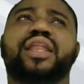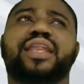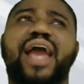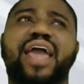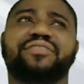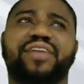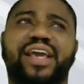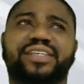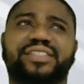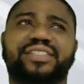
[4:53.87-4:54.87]
life
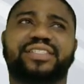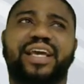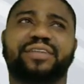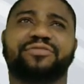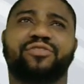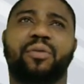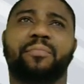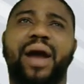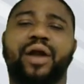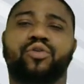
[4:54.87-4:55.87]
existed
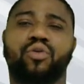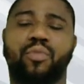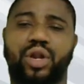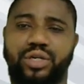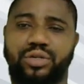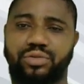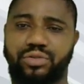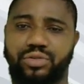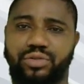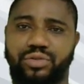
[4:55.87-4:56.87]
from
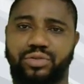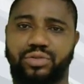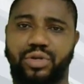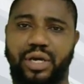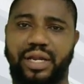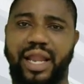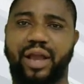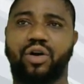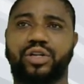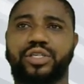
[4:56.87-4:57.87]
macromolecules,
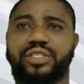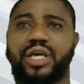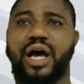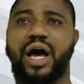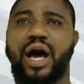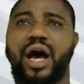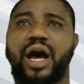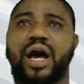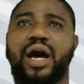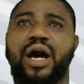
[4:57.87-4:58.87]
like all these
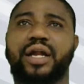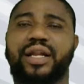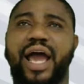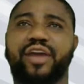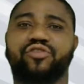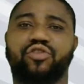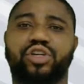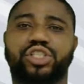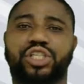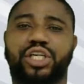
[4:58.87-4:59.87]

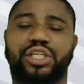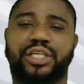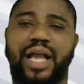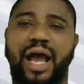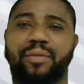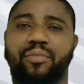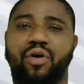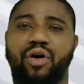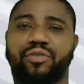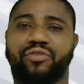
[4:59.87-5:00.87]
nitrogen,
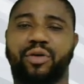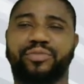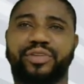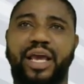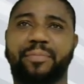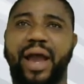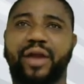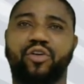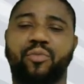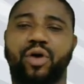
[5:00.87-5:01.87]
carbon, from there
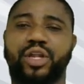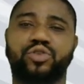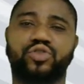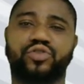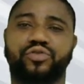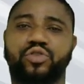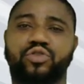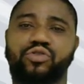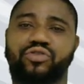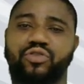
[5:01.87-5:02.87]
macromolecules
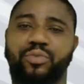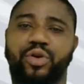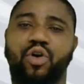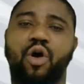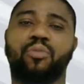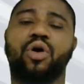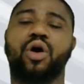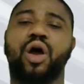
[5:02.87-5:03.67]
fuse to become